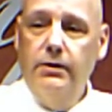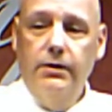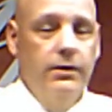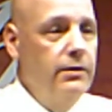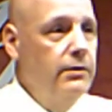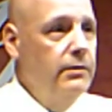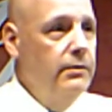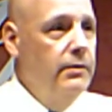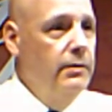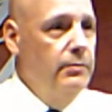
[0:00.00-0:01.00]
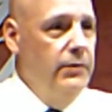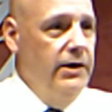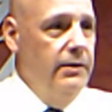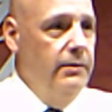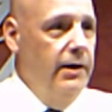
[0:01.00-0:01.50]
you know,
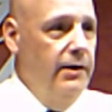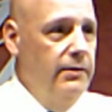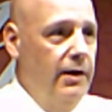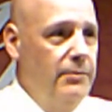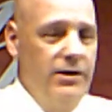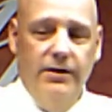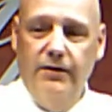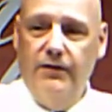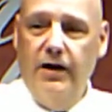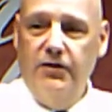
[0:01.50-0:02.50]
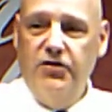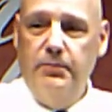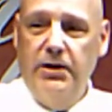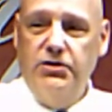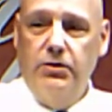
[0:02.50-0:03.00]
being, and I mean, they've got
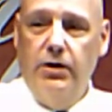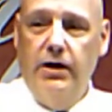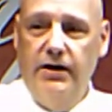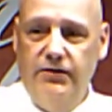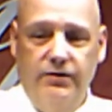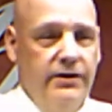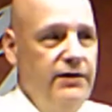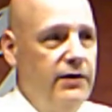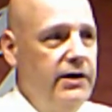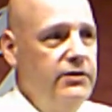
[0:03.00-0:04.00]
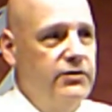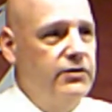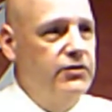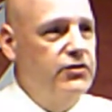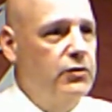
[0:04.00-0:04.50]
specialized Levites,
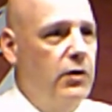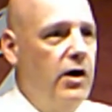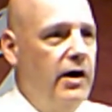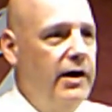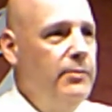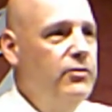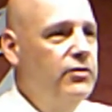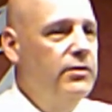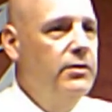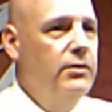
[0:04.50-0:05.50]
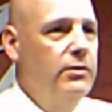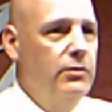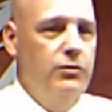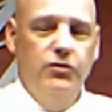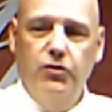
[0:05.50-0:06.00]
the scribes,
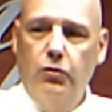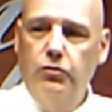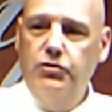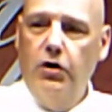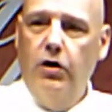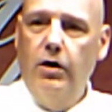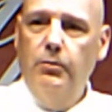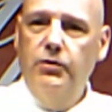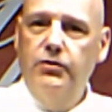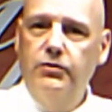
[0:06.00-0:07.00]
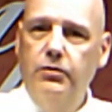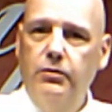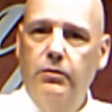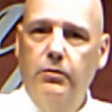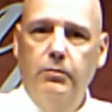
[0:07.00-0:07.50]
whose sole job was
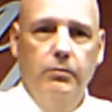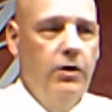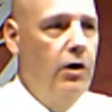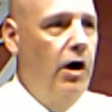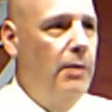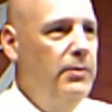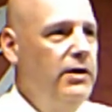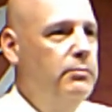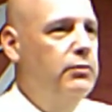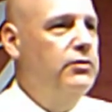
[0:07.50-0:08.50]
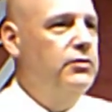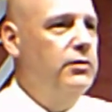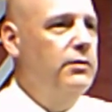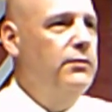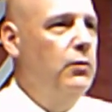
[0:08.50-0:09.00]
to copy and
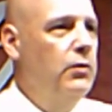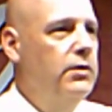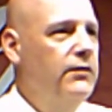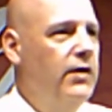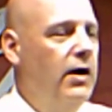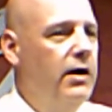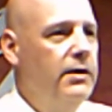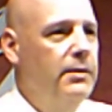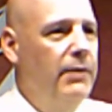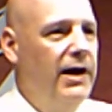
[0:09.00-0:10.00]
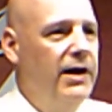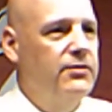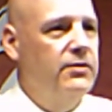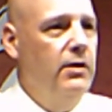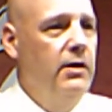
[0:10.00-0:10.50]
preserve the Word of God and pass
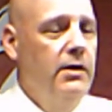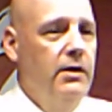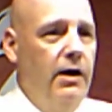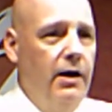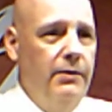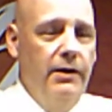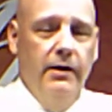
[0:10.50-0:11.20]
it along. I mean,